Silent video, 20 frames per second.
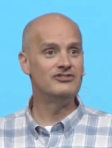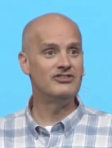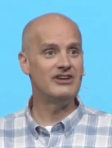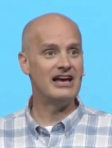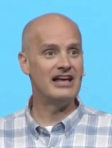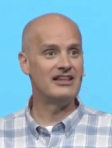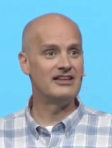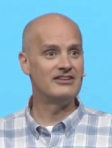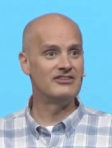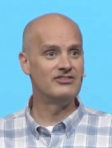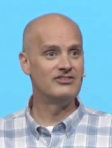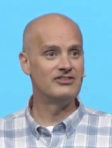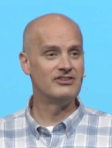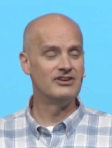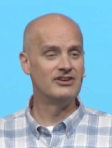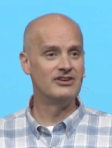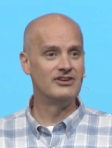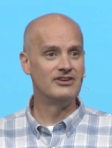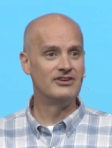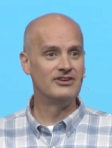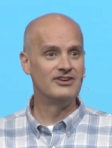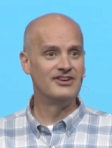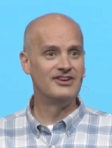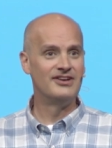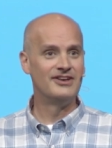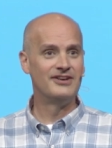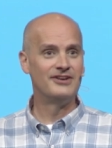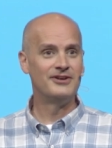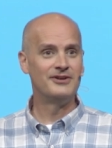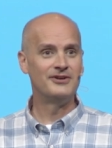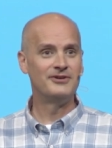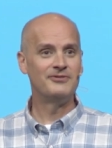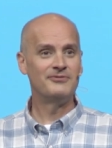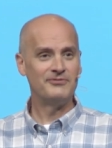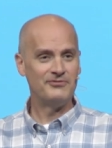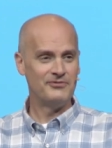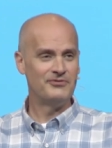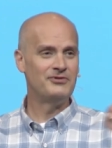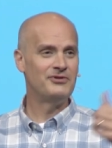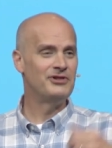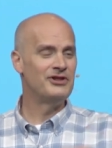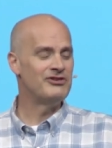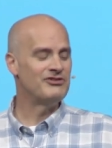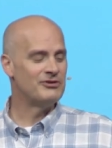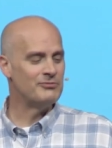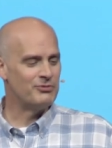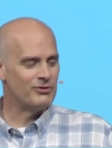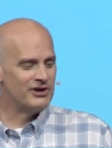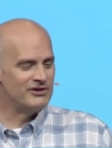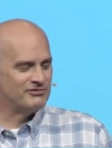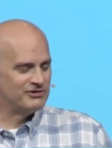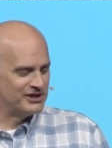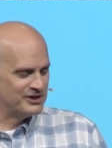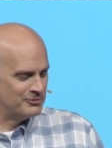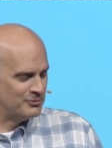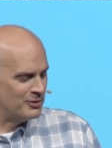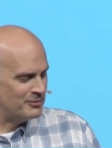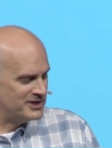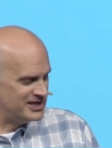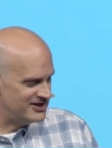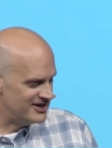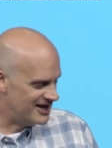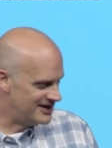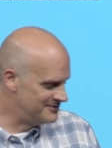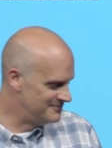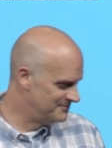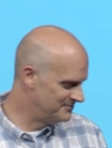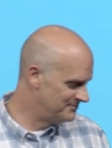challenge. Listen briefly, and we'll be done.